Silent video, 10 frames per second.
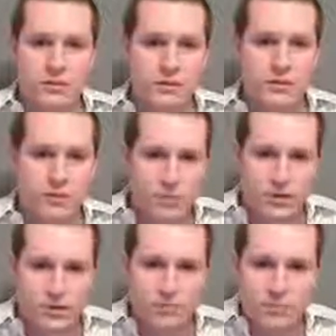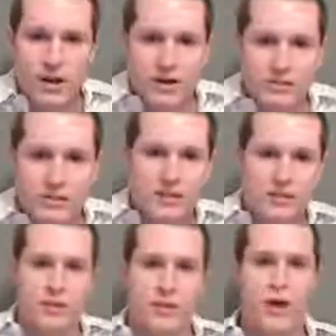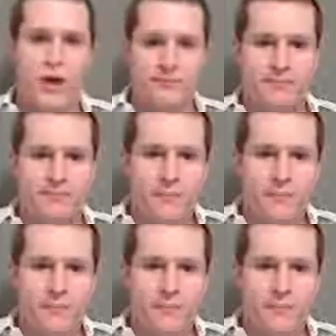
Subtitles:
what the parents actually want,